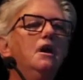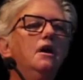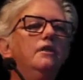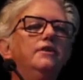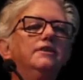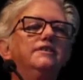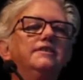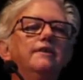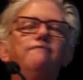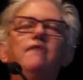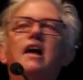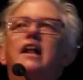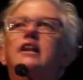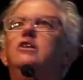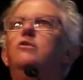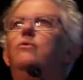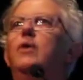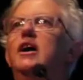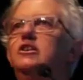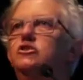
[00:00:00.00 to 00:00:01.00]
There's a
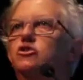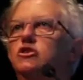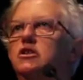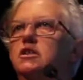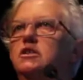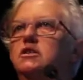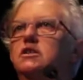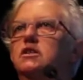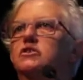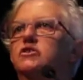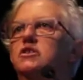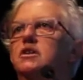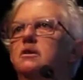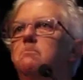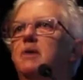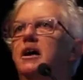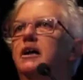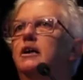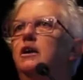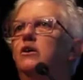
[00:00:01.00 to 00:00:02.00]
valuation addiction
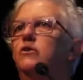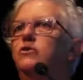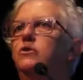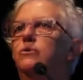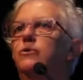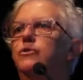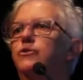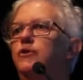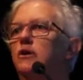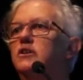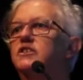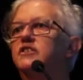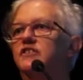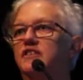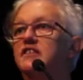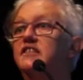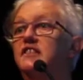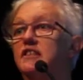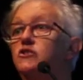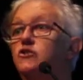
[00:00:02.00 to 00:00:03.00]
among local authorities,
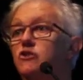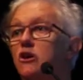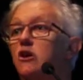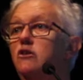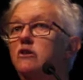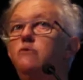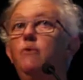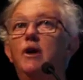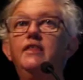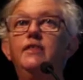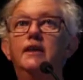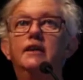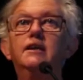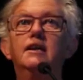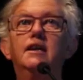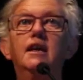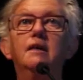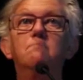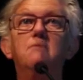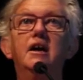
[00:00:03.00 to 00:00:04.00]
so that's the only way they
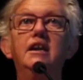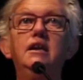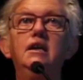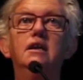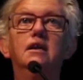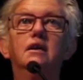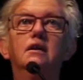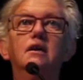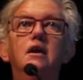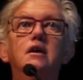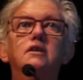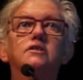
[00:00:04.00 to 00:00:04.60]
can get money in.